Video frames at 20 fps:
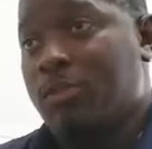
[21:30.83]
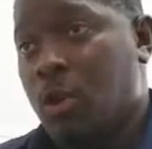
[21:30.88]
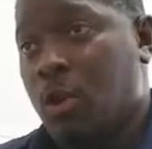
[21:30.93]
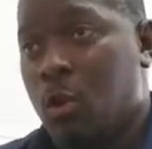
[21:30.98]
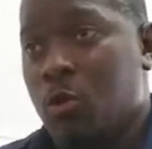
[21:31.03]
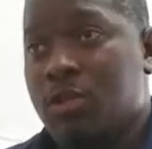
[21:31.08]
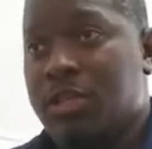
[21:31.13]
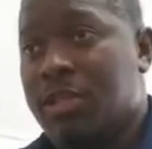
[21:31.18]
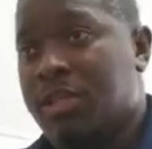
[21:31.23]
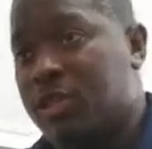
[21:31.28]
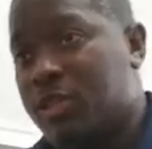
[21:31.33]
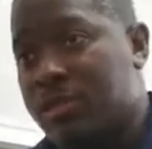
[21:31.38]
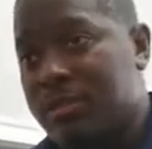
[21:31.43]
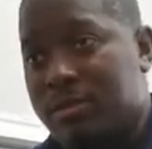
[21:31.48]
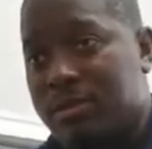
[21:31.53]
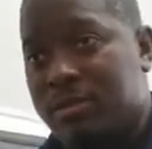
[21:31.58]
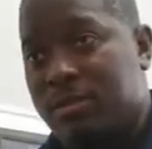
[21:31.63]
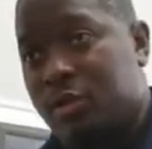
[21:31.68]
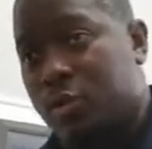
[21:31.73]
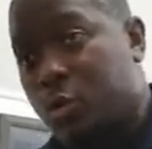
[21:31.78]
those are
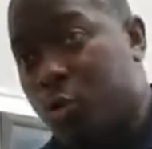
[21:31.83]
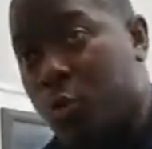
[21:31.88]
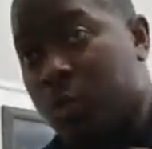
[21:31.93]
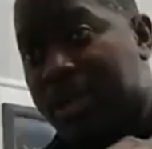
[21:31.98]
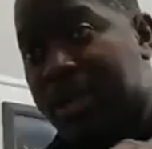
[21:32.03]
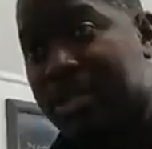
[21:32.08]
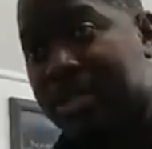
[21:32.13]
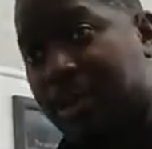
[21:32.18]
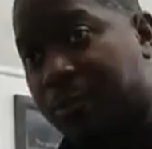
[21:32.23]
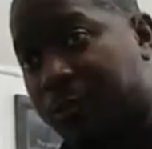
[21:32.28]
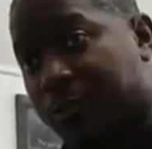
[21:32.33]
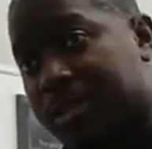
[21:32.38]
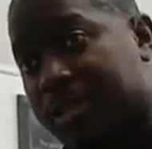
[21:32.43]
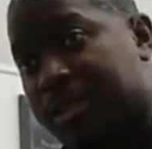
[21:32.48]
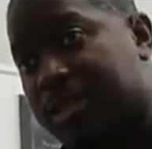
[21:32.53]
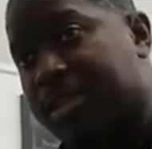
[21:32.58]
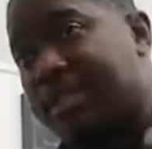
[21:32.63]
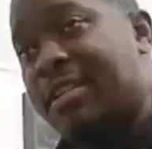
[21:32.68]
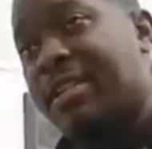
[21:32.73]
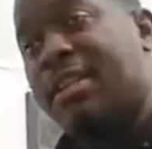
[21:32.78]
two of the
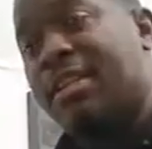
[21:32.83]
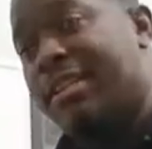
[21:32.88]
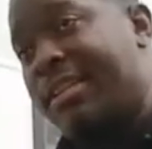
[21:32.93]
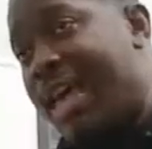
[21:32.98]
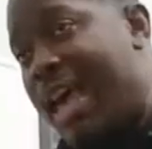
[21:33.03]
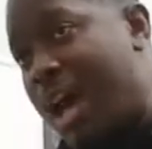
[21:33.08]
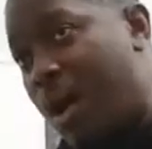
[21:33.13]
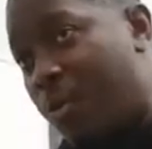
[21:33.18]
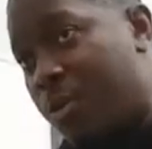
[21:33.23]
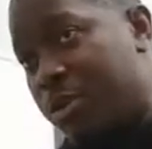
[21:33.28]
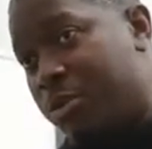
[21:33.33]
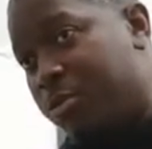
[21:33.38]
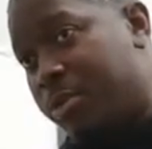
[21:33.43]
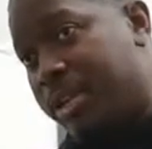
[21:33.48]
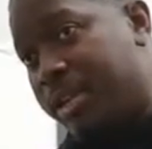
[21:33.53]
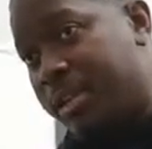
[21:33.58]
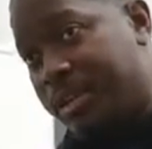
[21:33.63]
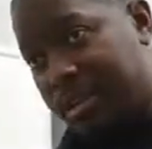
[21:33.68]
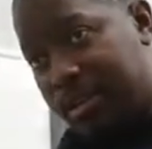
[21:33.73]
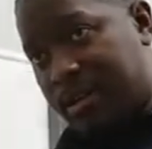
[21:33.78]
differences. Now when you
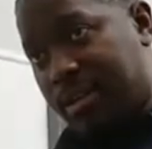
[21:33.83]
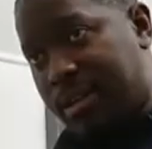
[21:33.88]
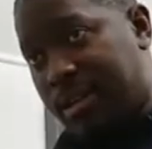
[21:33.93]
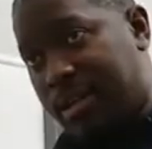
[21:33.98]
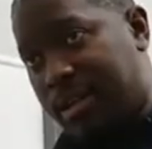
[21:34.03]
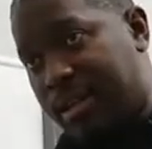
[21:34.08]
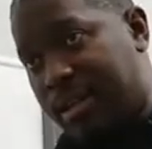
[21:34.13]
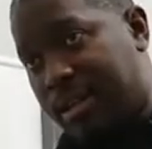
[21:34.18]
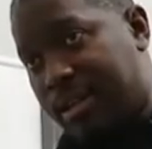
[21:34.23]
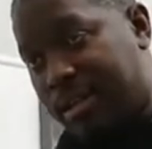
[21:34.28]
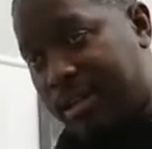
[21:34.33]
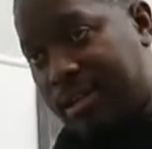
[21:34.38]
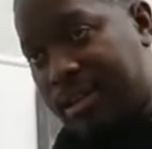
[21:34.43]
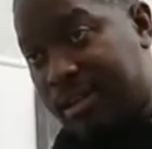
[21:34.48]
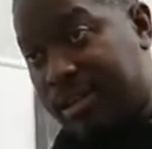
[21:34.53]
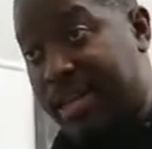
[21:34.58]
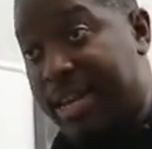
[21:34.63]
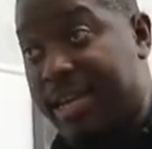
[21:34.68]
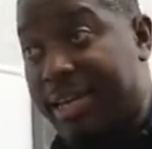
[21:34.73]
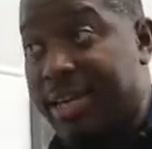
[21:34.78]
get a
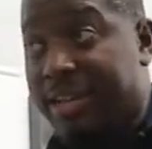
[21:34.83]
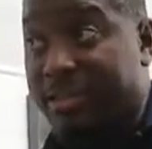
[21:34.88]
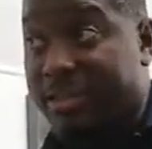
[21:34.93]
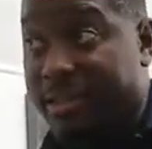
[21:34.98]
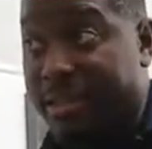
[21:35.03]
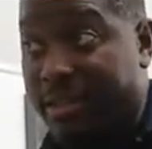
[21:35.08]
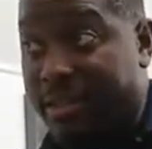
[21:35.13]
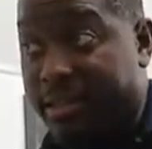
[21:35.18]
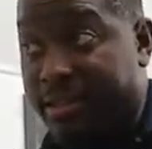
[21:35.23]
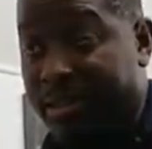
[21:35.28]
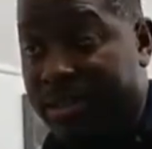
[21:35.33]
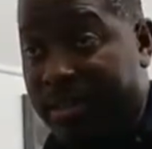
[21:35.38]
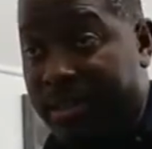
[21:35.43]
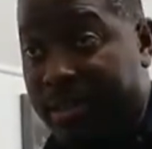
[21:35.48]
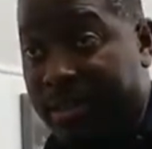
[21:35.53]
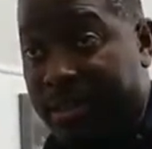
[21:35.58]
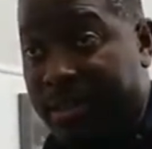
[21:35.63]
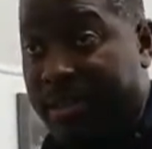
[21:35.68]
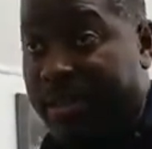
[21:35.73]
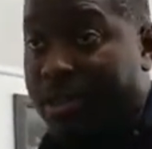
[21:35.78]
daycare center,
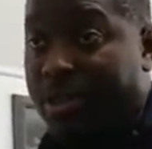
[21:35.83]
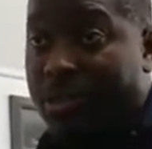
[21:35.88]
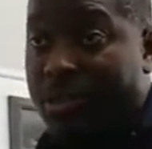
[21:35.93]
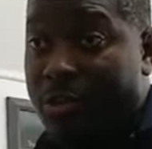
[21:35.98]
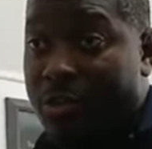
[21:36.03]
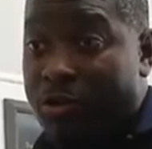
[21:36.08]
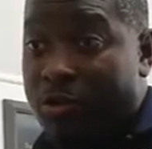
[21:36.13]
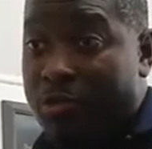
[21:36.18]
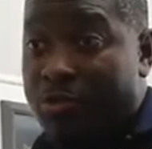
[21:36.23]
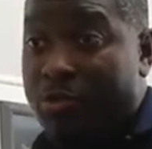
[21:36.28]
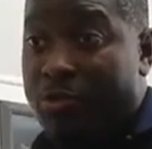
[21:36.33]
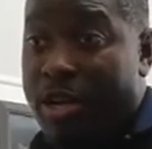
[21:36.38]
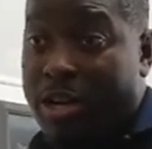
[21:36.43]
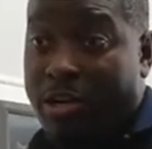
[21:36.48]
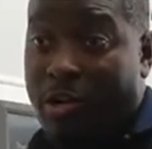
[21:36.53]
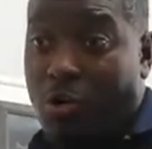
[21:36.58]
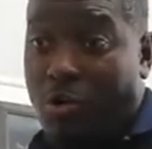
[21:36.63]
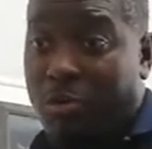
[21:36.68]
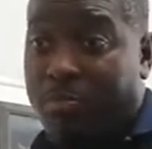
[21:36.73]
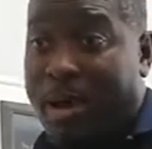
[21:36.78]
it
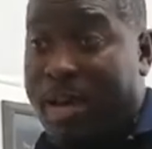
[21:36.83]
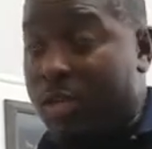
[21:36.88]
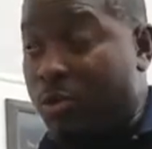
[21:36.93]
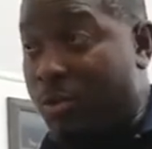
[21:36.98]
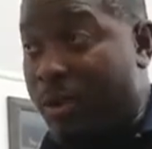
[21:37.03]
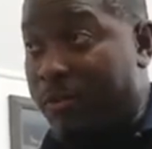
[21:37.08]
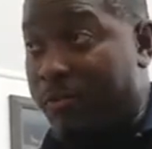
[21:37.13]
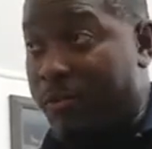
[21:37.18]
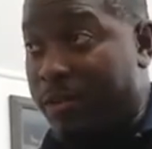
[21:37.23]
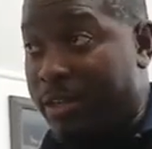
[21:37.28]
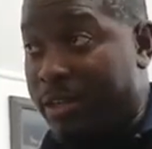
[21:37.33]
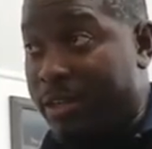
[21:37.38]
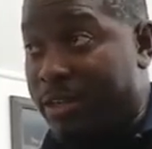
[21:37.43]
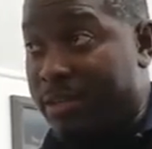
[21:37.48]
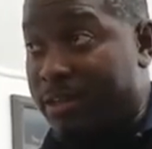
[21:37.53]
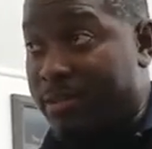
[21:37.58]
goes by square footage.